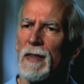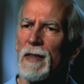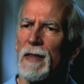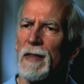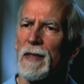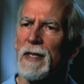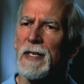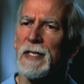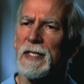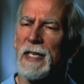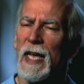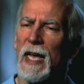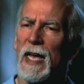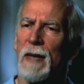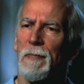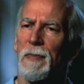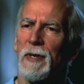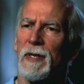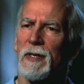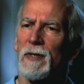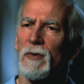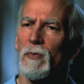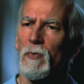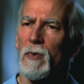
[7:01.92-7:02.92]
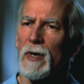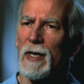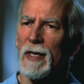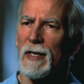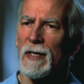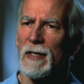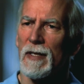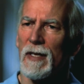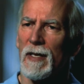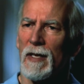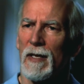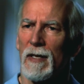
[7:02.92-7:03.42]
This happened
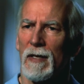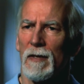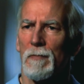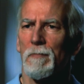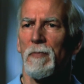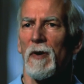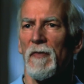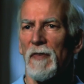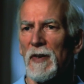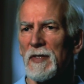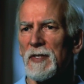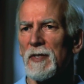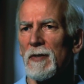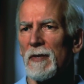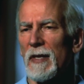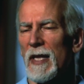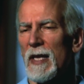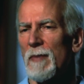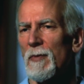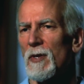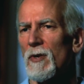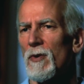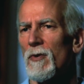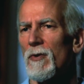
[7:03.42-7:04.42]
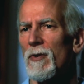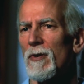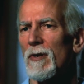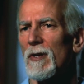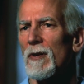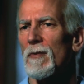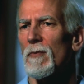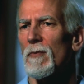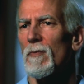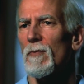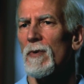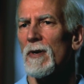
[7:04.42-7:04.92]
when uh, Professor
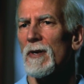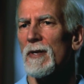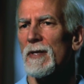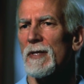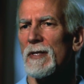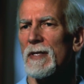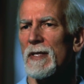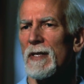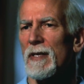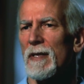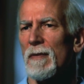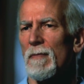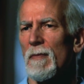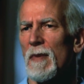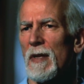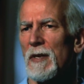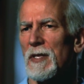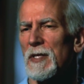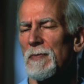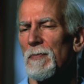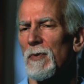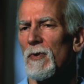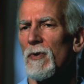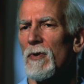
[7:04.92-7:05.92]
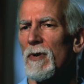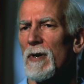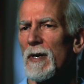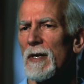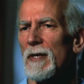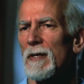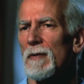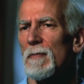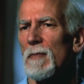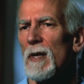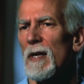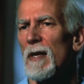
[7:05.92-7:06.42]
Lehmann-Horn was
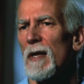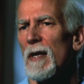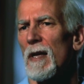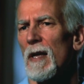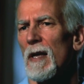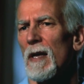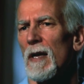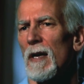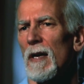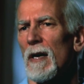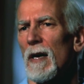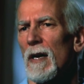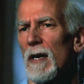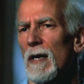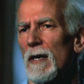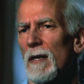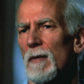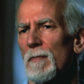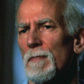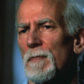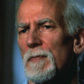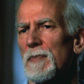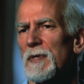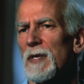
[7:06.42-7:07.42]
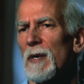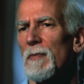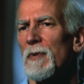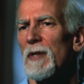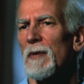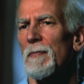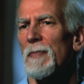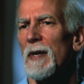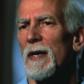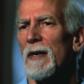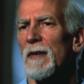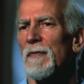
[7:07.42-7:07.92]
exploring uh, some of the
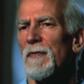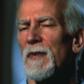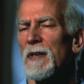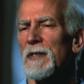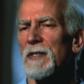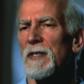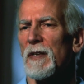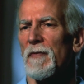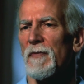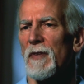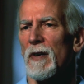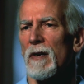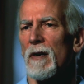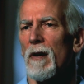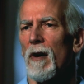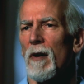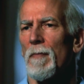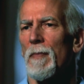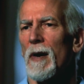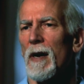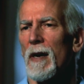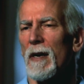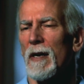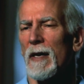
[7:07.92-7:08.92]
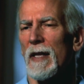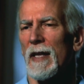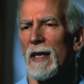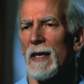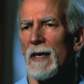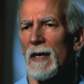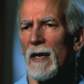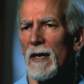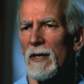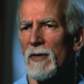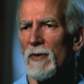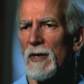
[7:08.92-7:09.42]
benefits of the carbonic
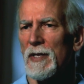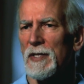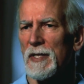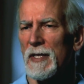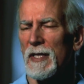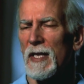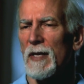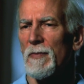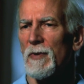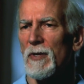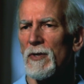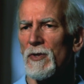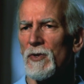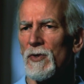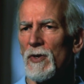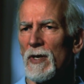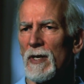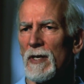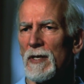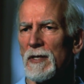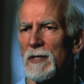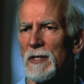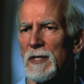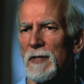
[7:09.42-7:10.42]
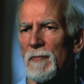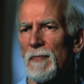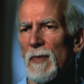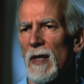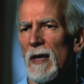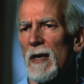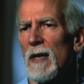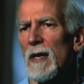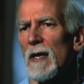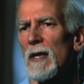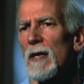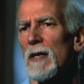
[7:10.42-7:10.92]
anhydrase inhibitor drugs.
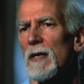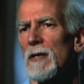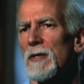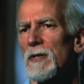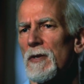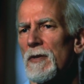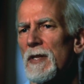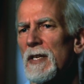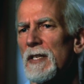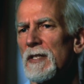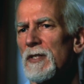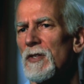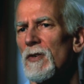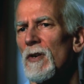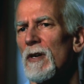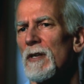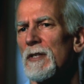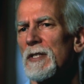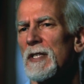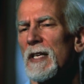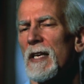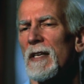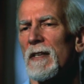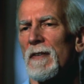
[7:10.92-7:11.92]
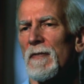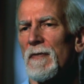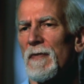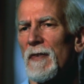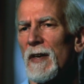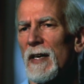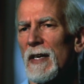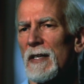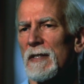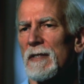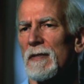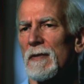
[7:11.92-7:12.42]
So these drugs can
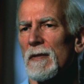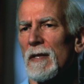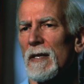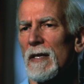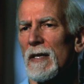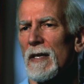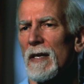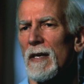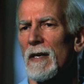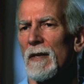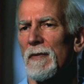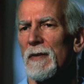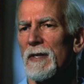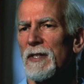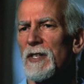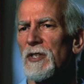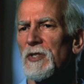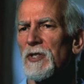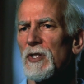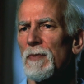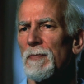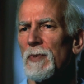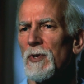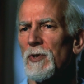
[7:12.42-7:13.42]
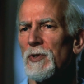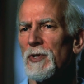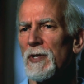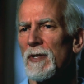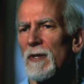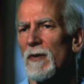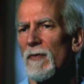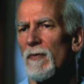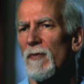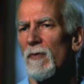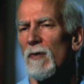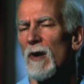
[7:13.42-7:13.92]
affect uh, the distribution
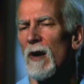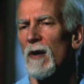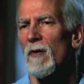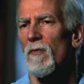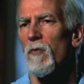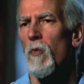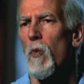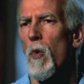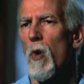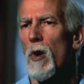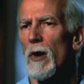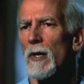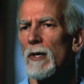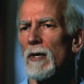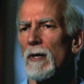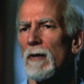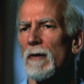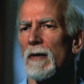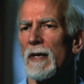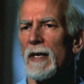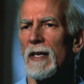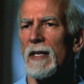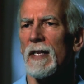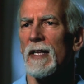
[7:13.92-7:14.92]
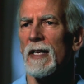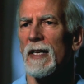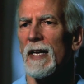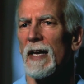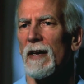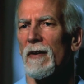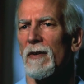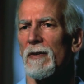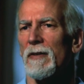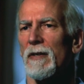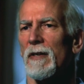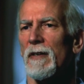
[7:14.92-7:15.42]
of, of, water in and
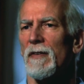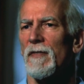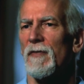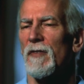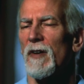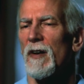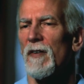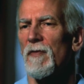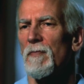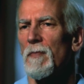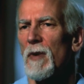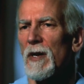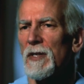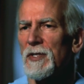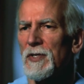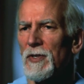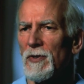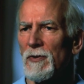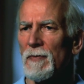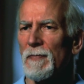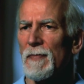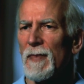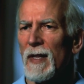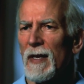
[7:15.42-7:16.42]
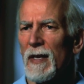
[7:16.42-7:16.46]
out of, of muscle.